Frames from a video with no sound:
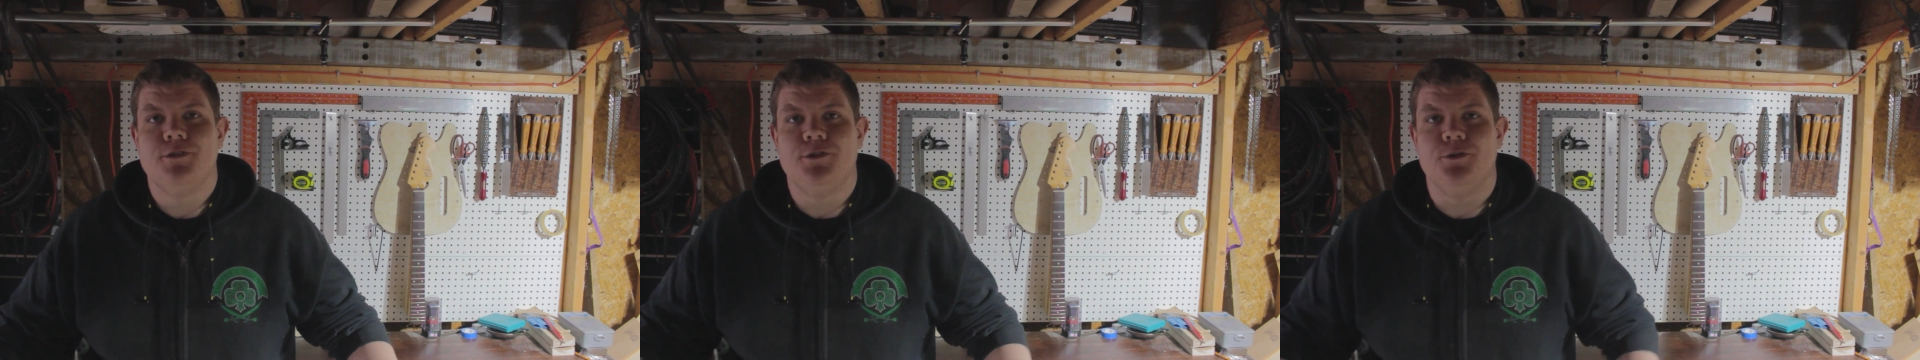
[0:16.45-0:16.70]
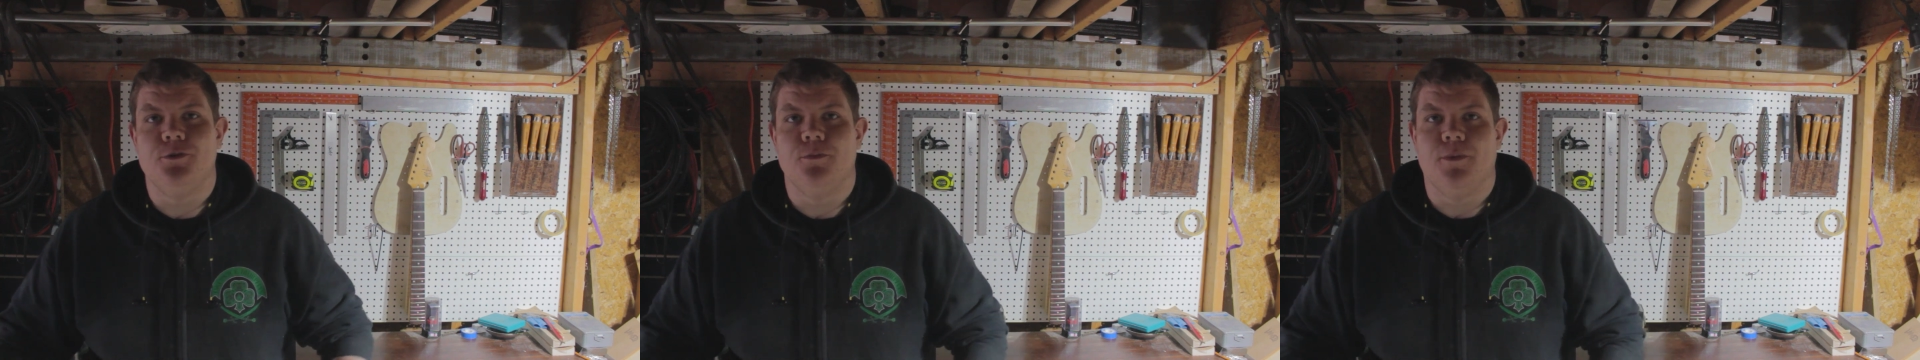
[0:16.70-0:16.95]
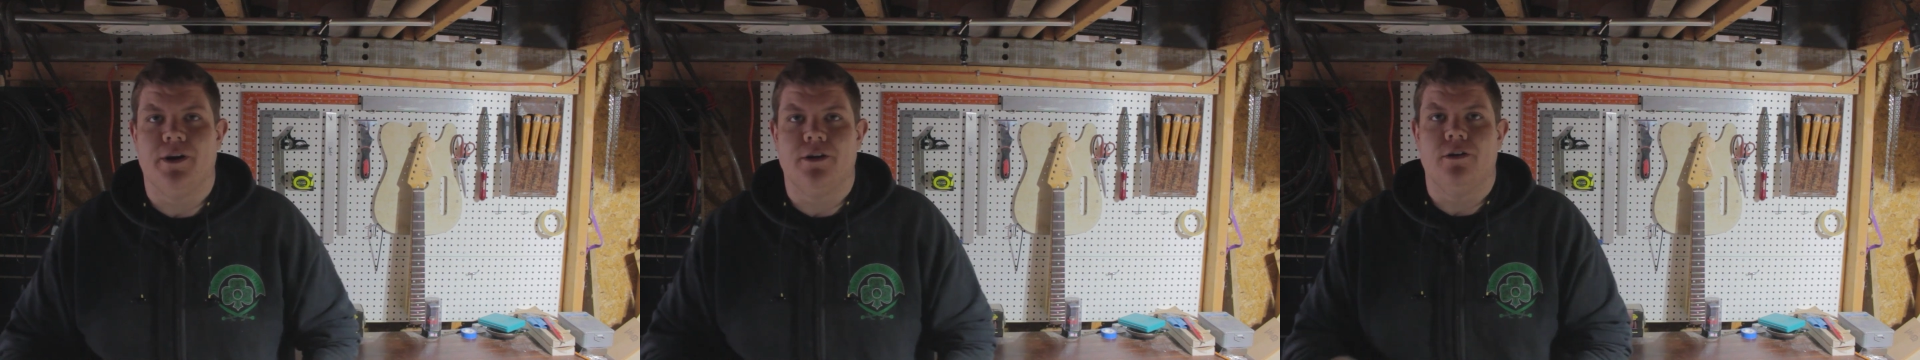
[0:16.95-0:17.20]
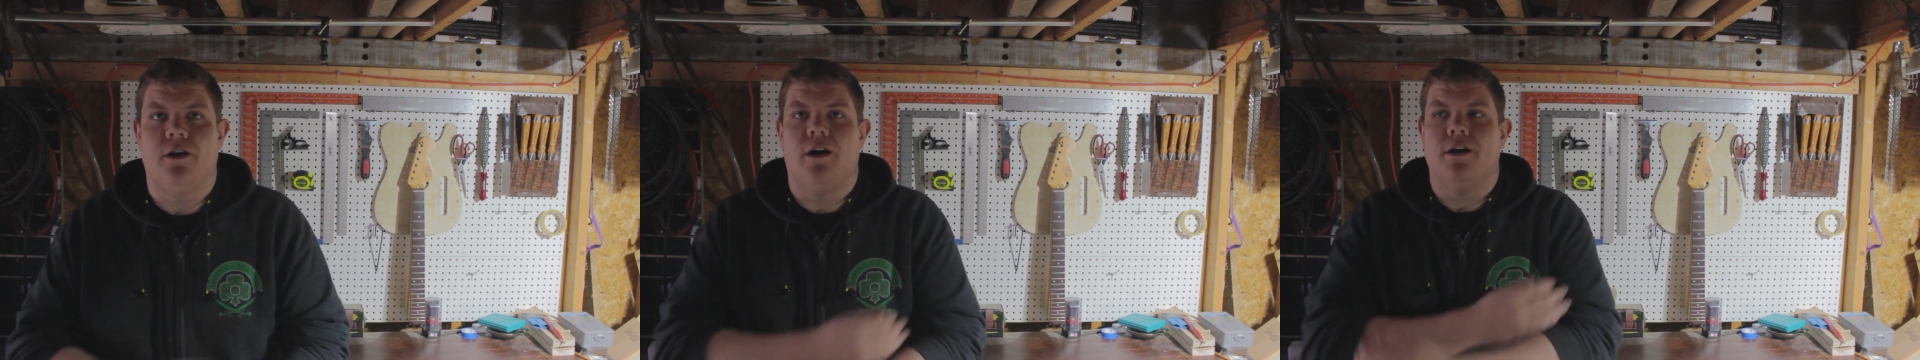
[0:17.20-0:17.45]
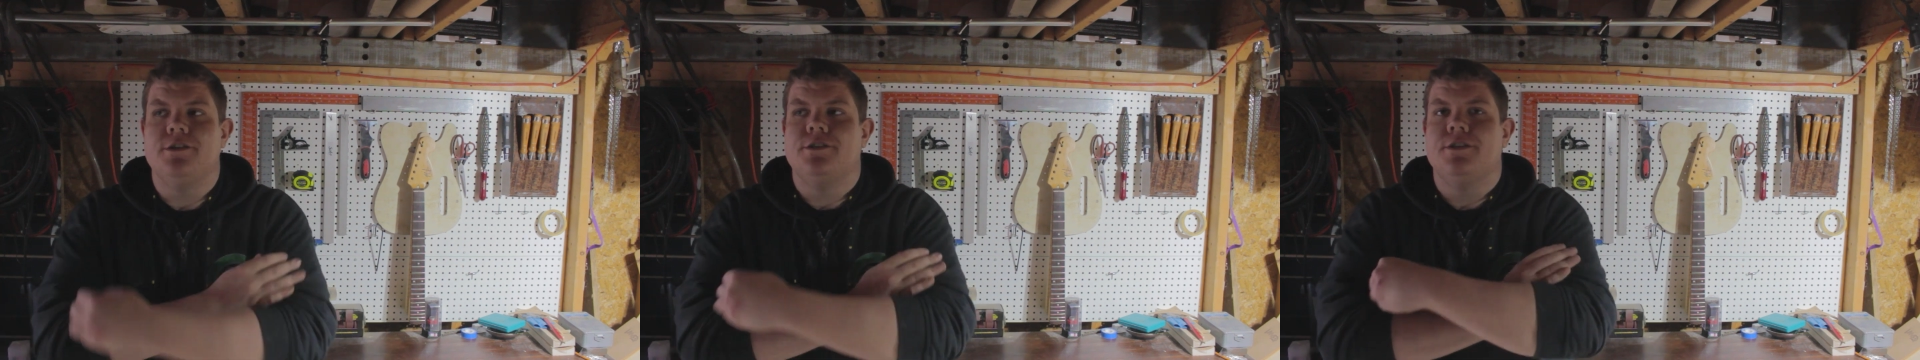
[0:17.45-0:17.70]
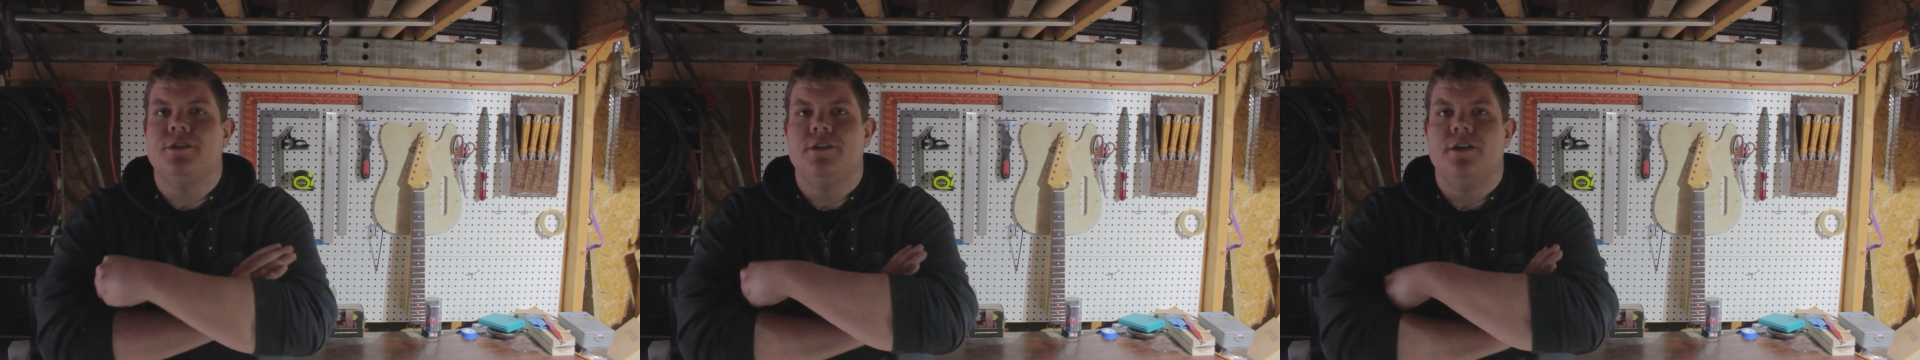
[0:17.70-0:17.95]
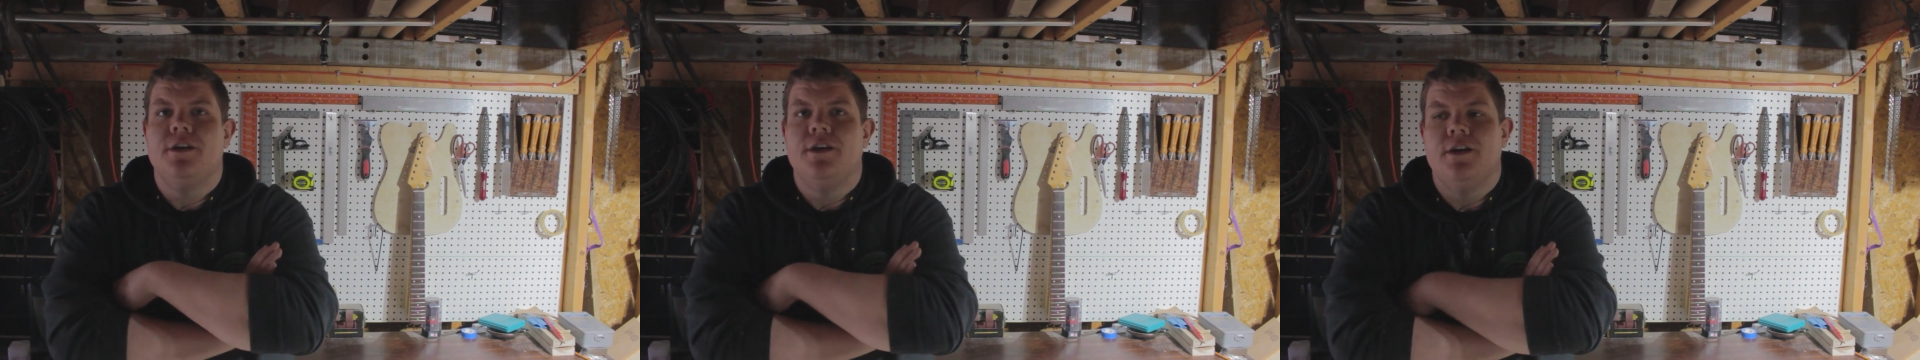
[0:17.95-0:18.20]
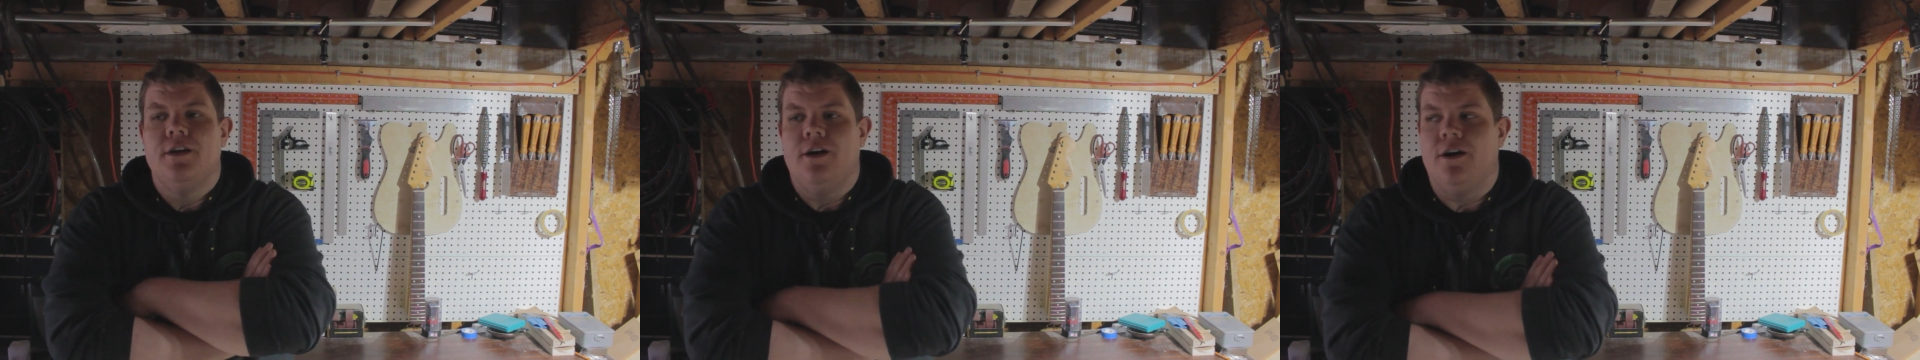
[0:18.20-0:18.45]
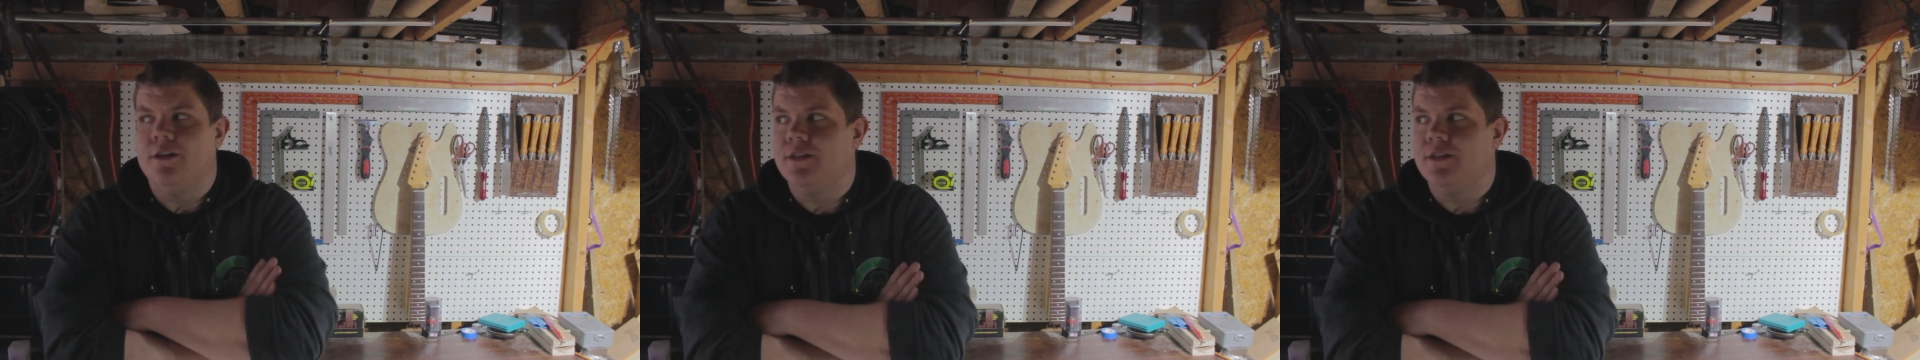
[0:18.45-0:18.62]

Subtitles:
to my garage on